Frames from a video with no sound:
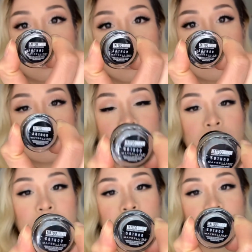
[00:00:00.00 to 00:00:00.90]
and you
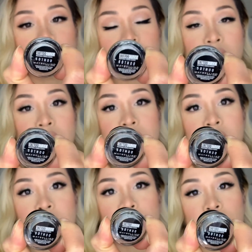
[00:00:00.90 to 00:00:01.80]
can get this at
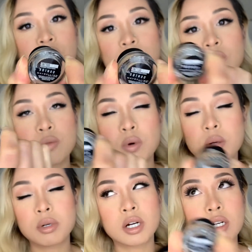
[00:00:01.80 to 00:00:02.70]
any drugstore,
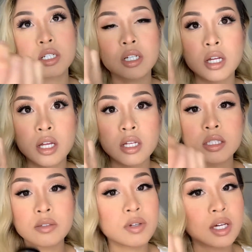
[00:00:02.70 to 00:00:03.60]
Walmart,
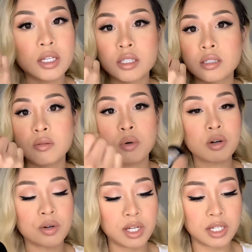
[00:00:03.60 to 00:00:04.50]
CVS,
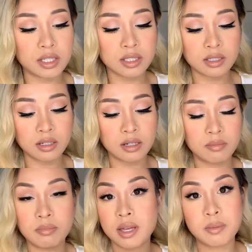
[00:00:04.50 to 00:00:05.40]
Walgreens,
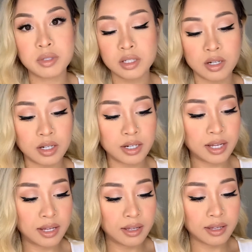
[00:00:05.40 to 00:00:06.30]
Amazon,
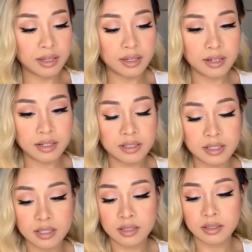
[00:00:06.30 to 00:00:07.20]
and
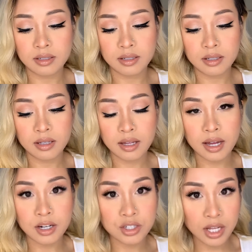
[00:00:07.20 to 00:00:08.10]
I
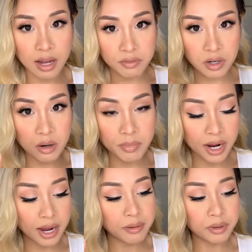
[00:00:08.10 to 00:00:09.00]
actually have it on my
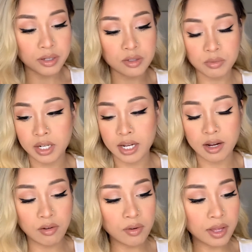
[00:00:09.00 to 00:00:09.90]
eyebrows right
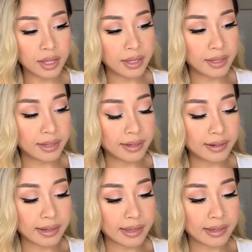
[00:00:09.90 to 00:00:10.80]
now.
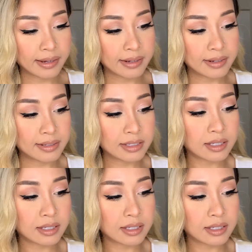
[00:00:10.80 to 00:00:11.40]
And